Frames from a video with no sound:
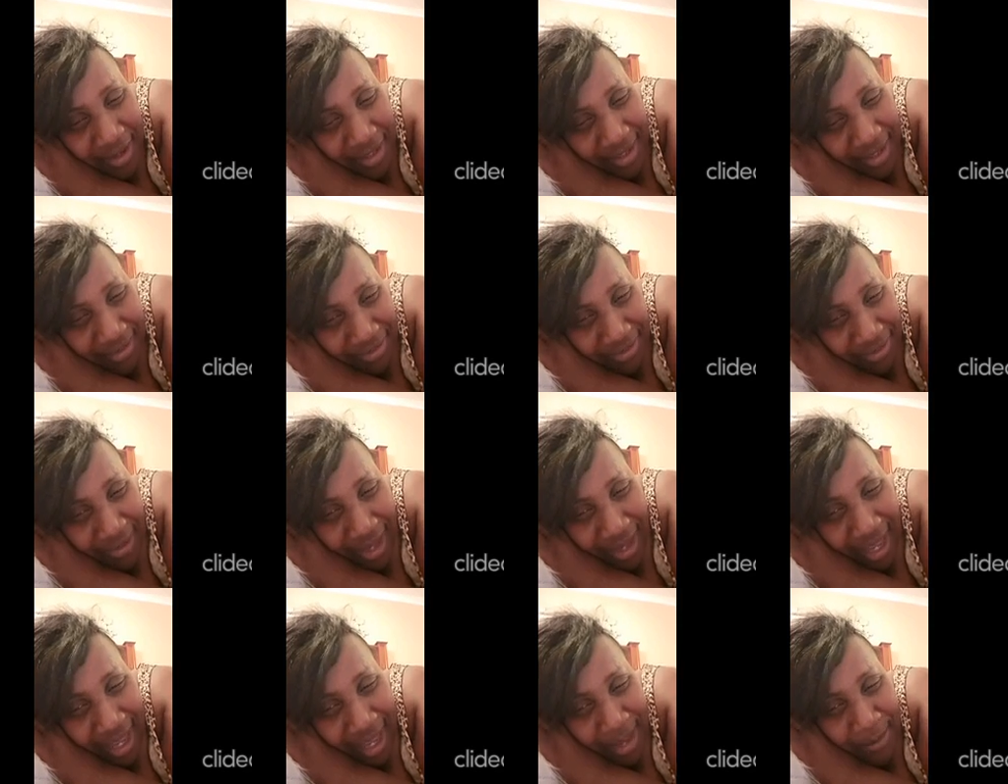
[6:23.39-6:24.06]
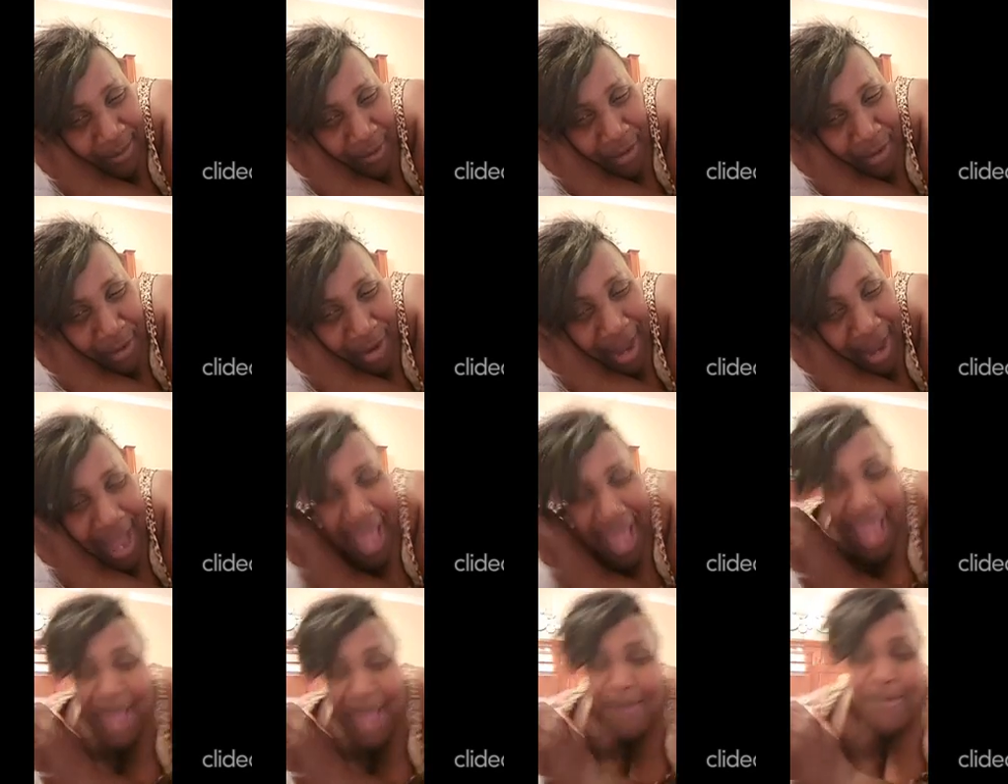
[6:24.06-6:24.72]
Yes, IMO,
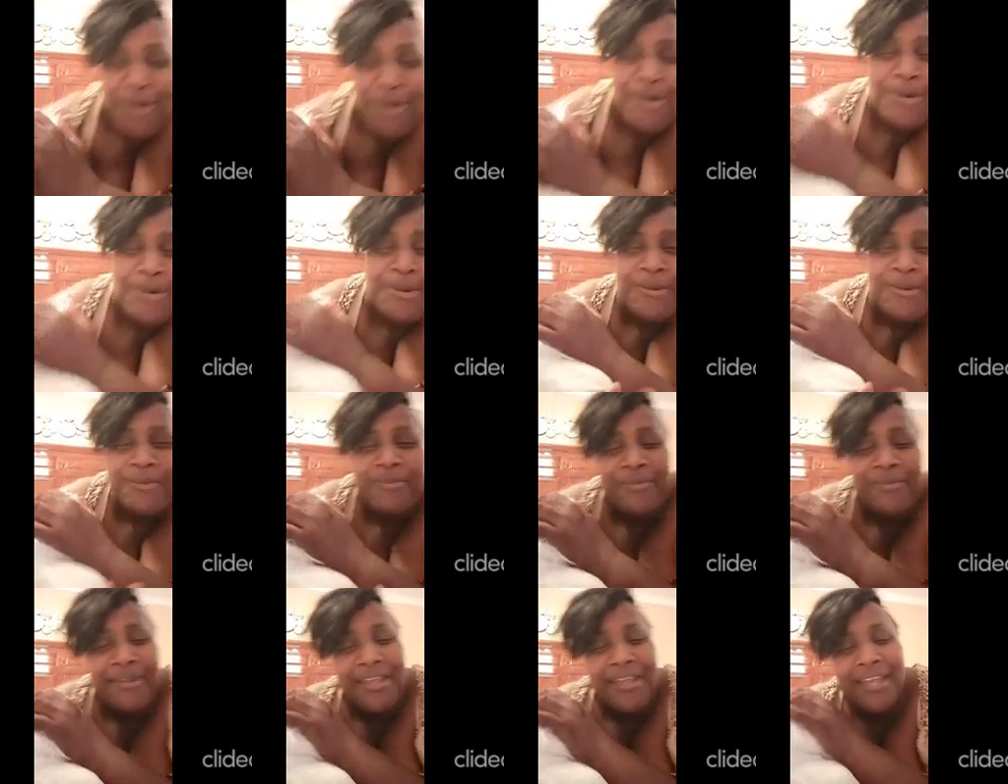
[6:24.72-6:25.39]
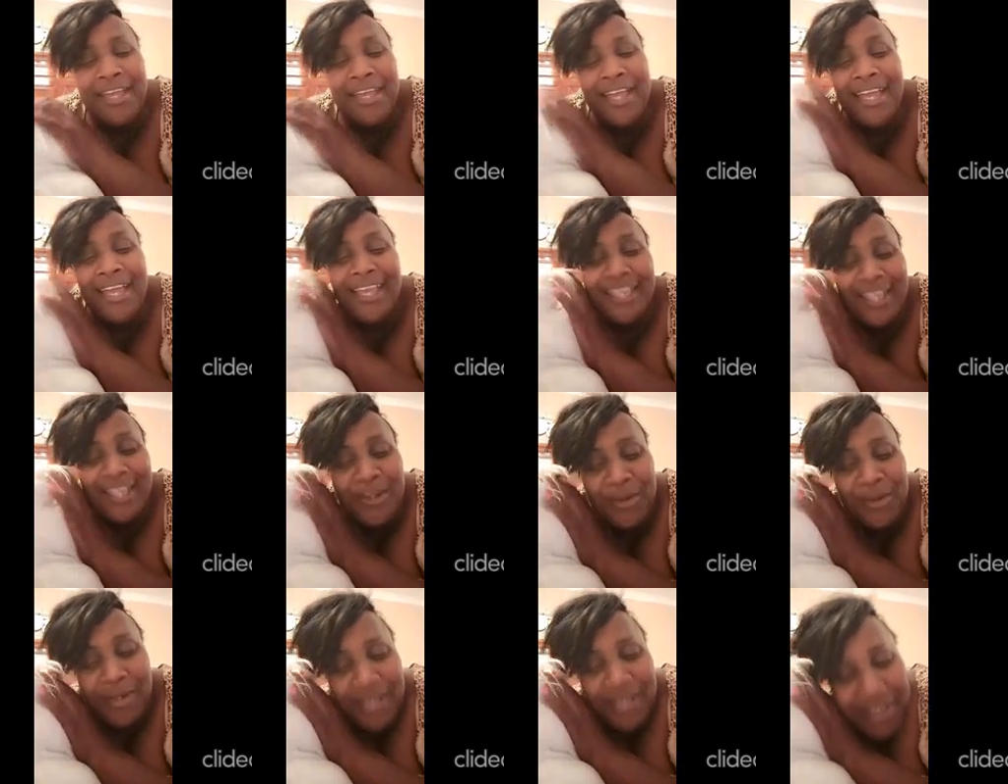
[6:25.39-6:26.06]
IMO.
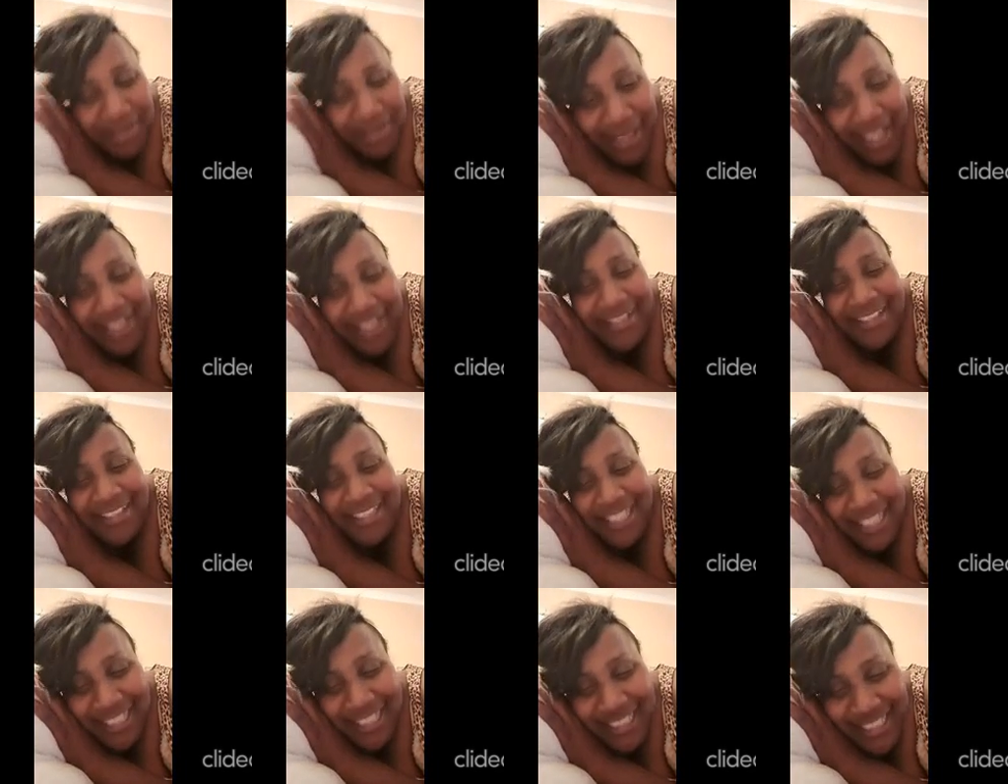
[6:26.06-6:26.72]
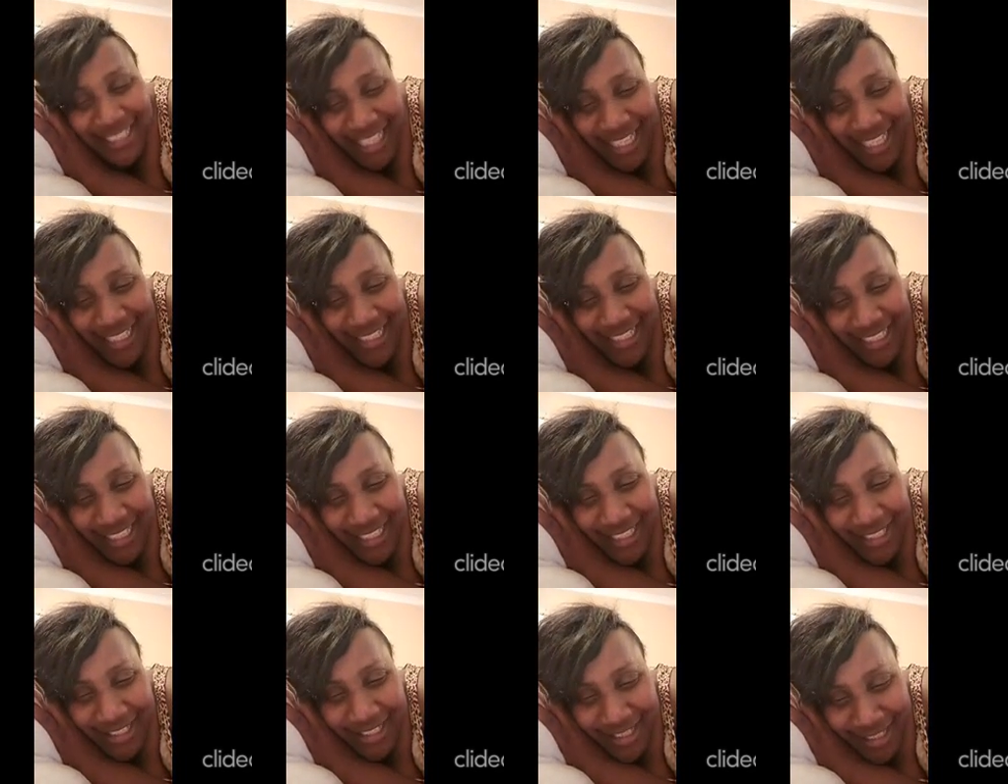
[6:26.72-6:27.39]
You know, you're that decent
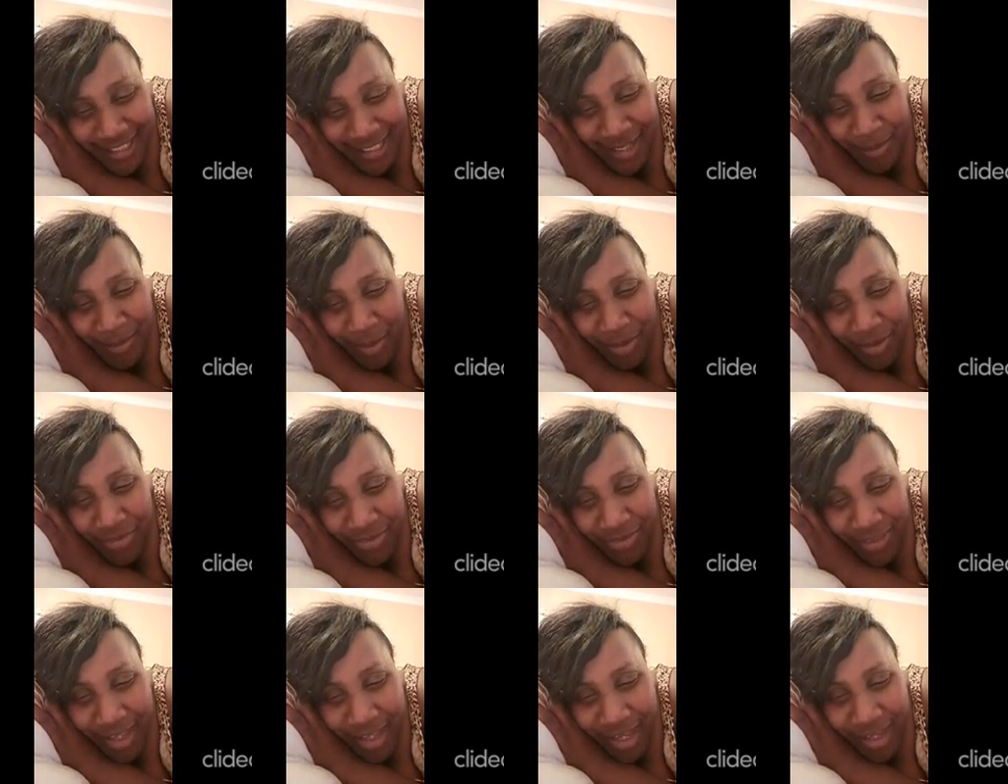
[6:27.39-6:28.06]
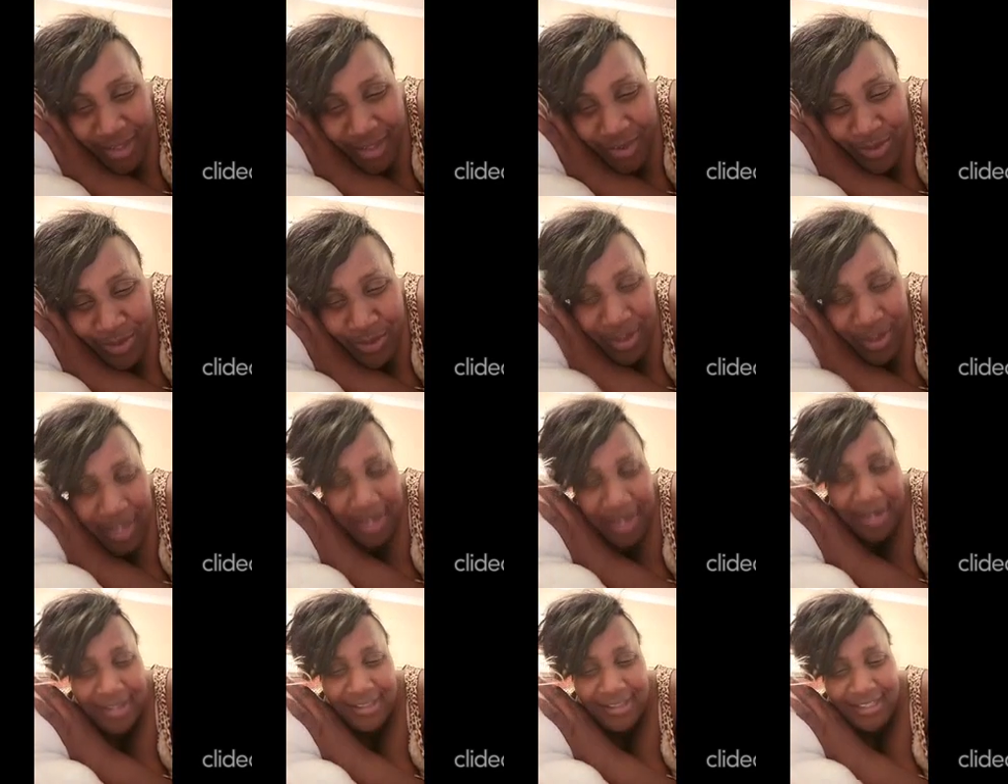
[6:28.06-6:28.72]
citizen. You must talk to
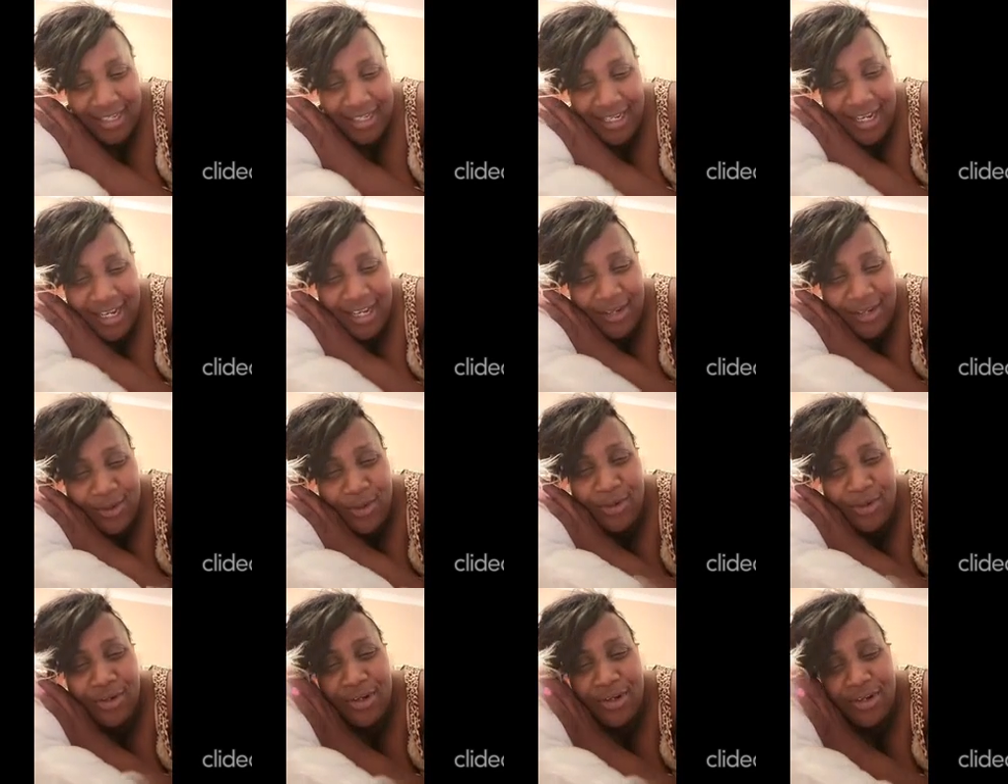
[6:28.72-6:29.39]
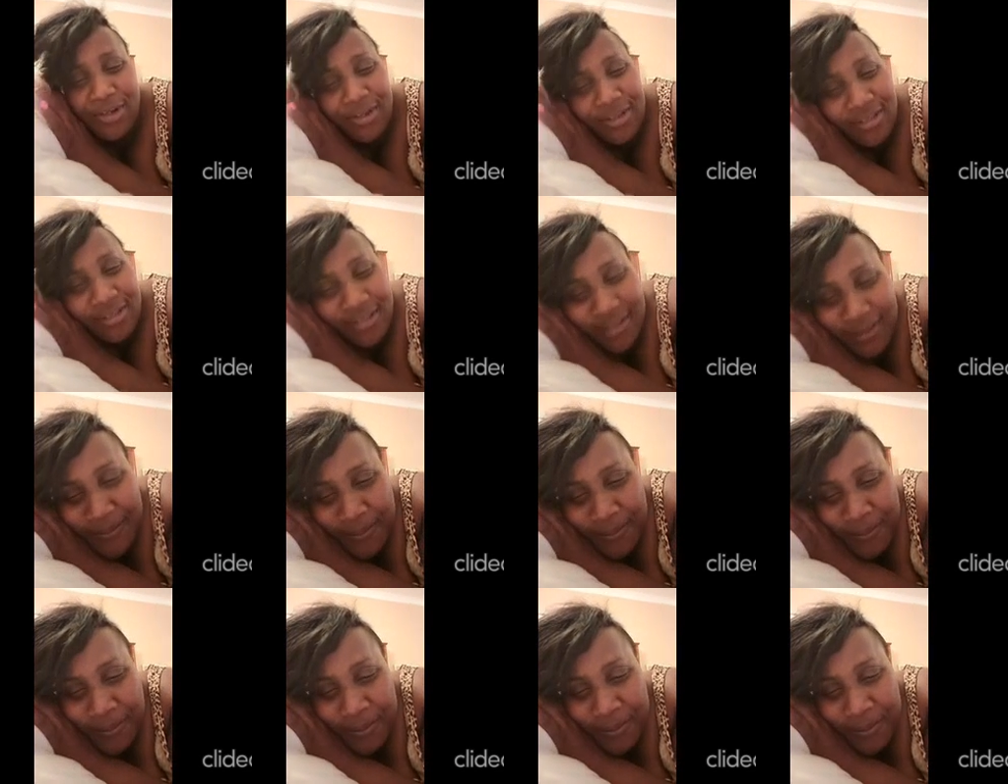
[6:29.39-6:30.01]
her and tell her, don't cuss.